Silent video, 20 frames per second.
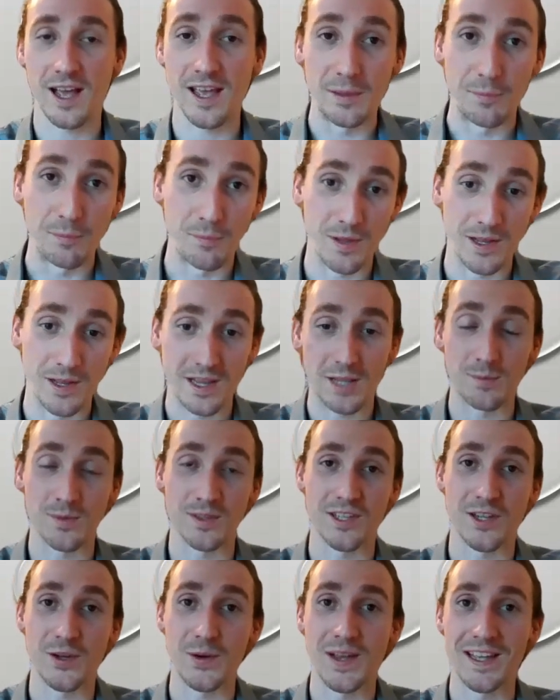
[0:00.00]
Hi, my name
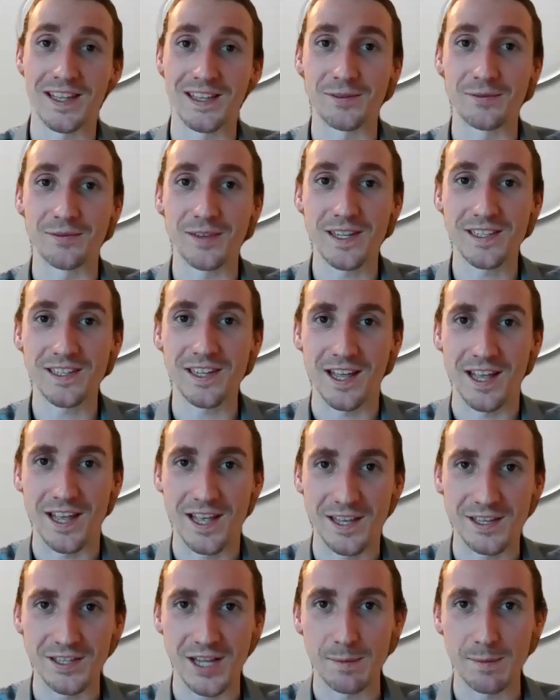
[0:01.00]
is Yohan Laffitte,
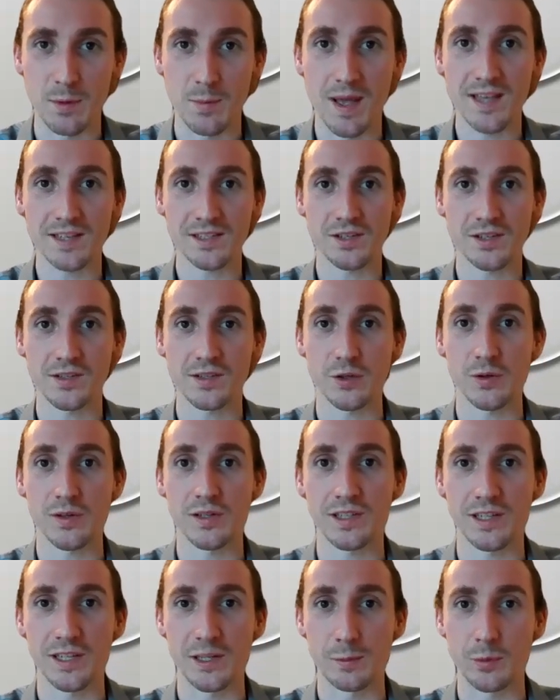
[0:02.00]
and I'm a master's
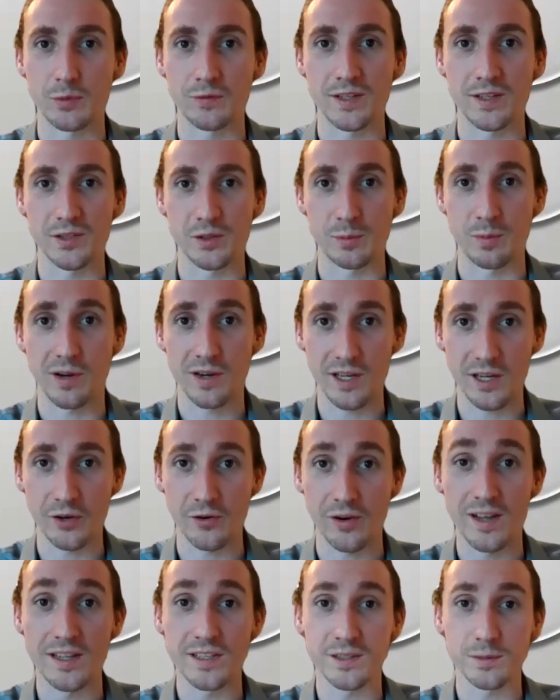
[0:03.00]
student in Professor Bonnie
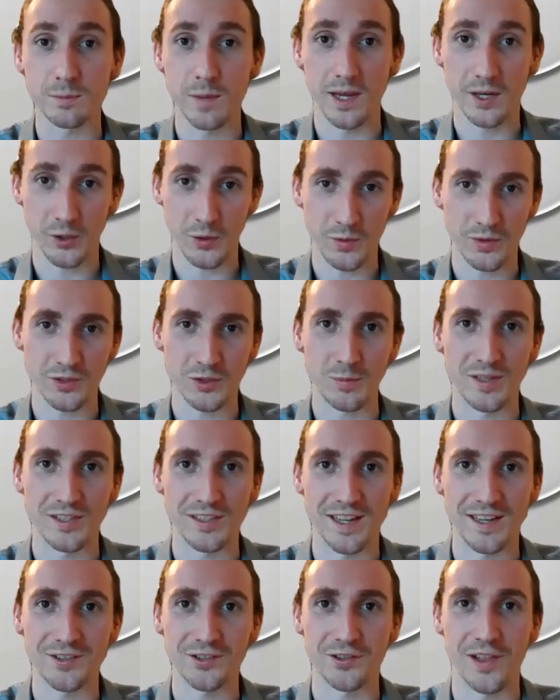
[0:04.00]
Gray's
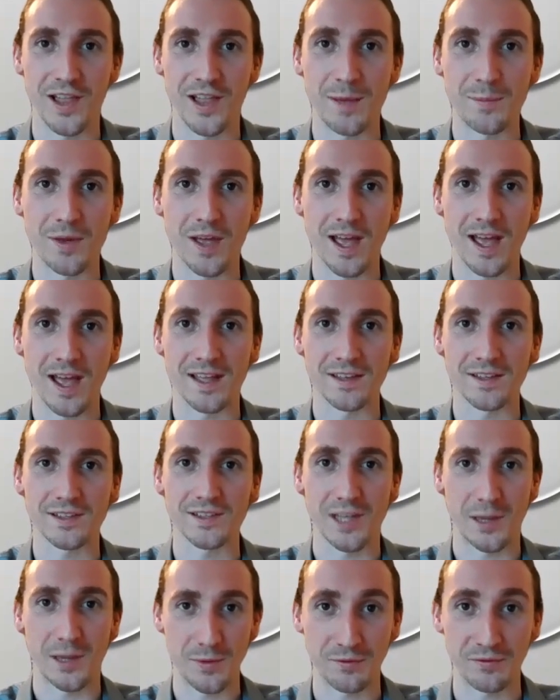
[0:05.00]
Microinstrumentation Lab
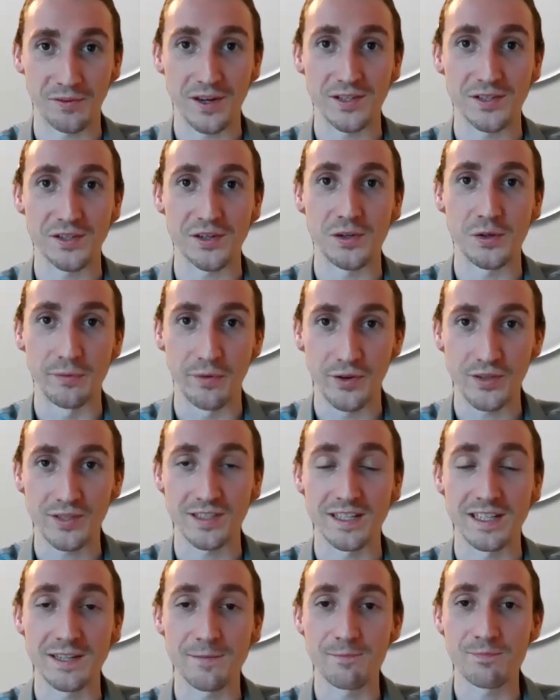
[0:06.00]
at Simon Fraser
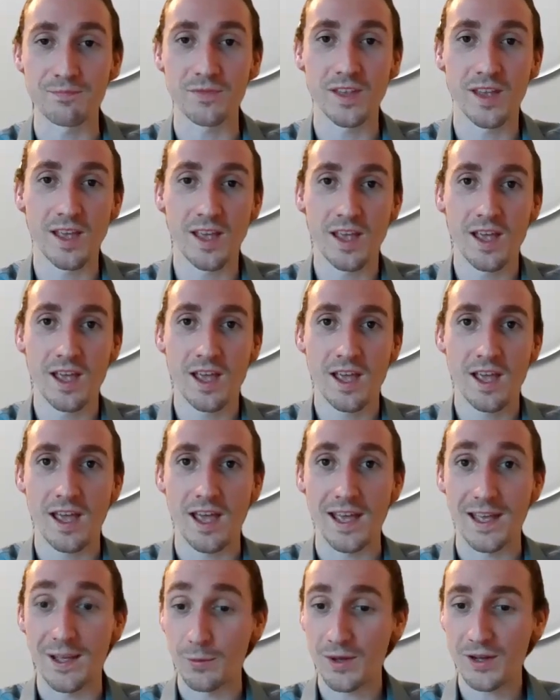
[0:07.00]
University.
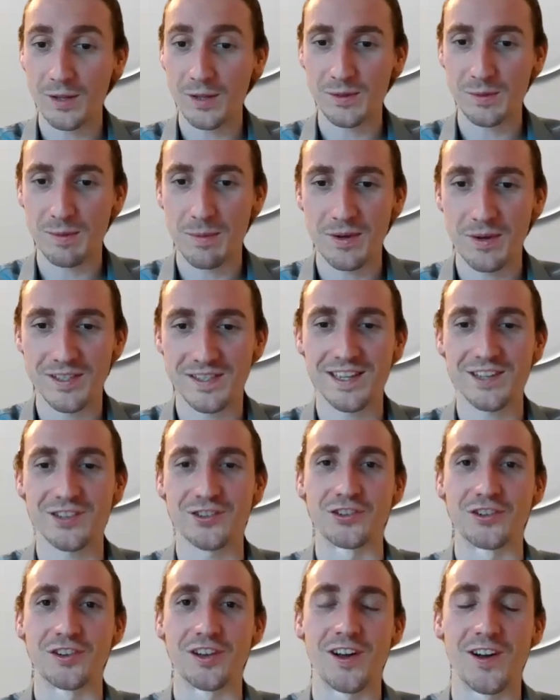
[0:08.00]
And welcome to my
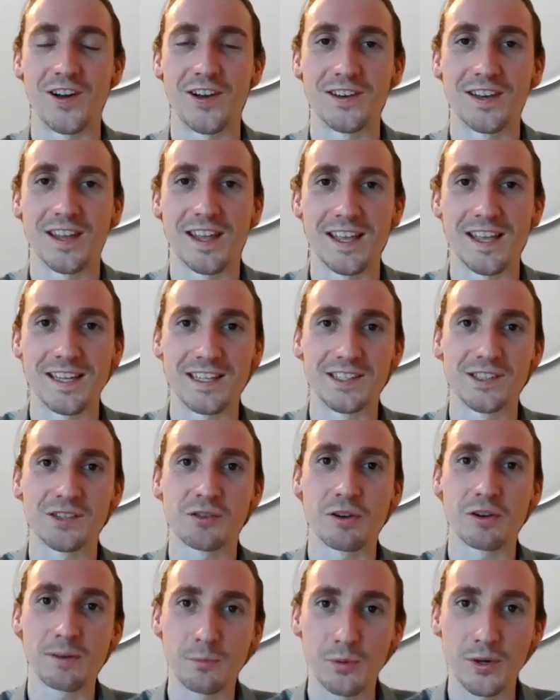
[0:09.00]
presentation on a
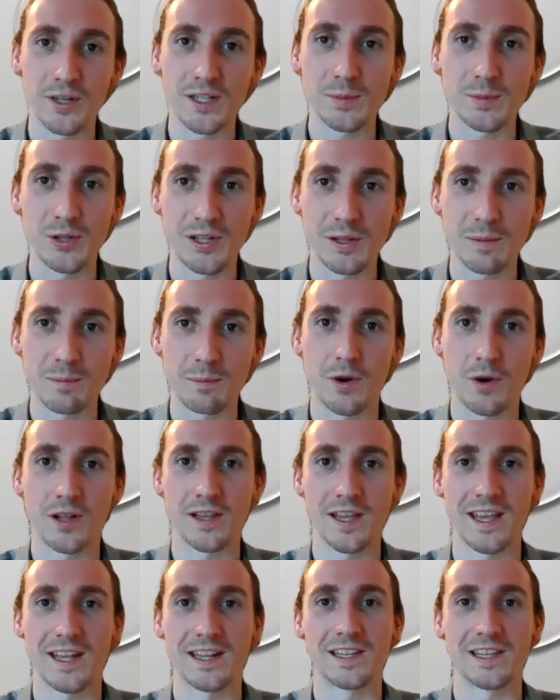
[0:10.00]
screen printable
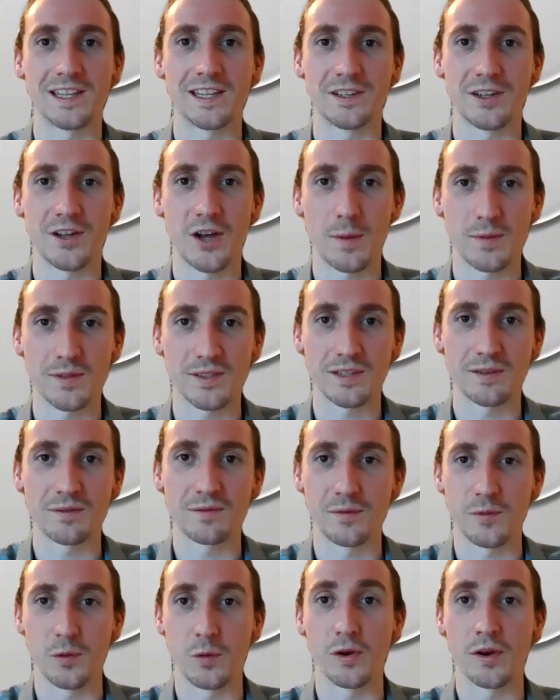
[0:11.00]
polyaniline
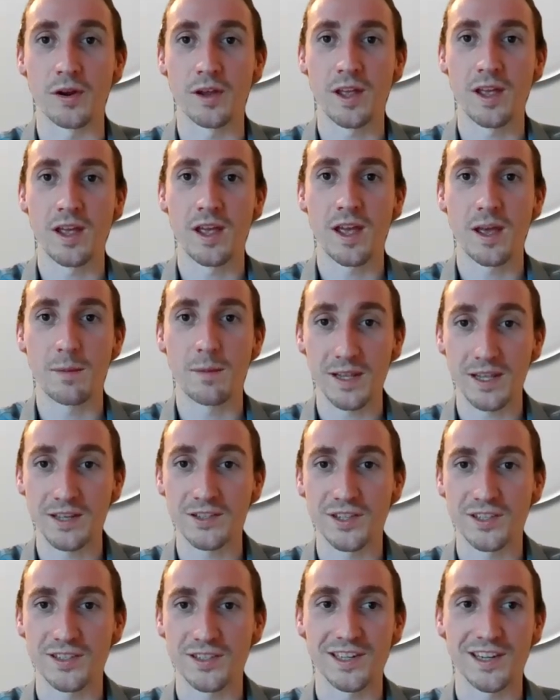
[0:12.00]
composite for
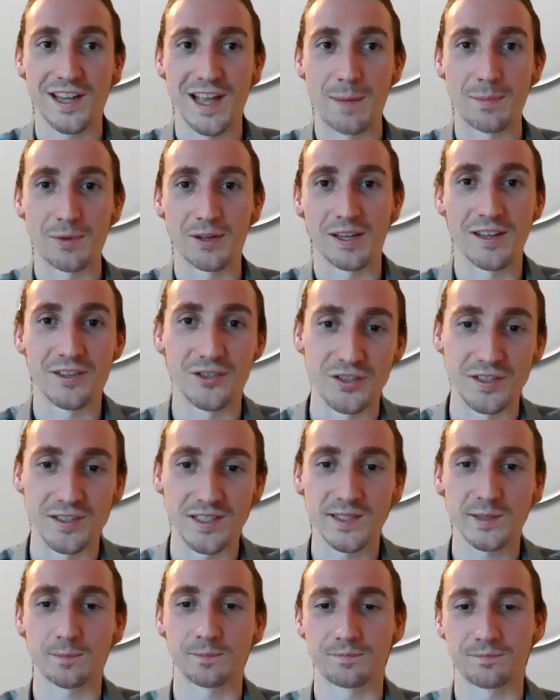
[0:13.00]
pH sensing
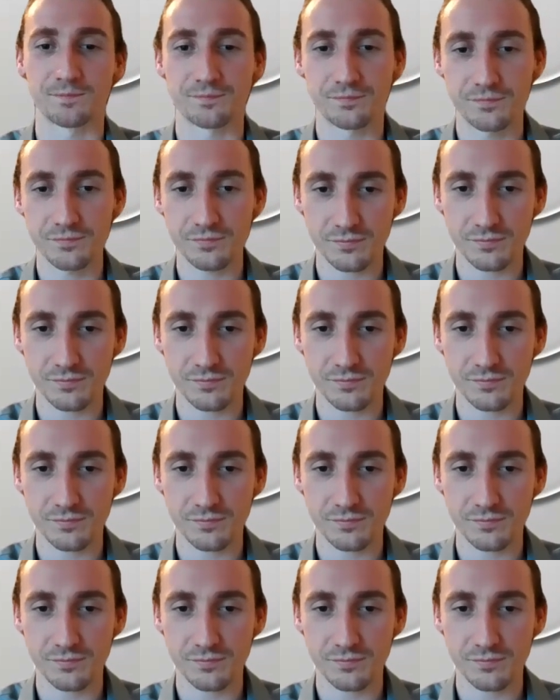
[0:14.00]
applications.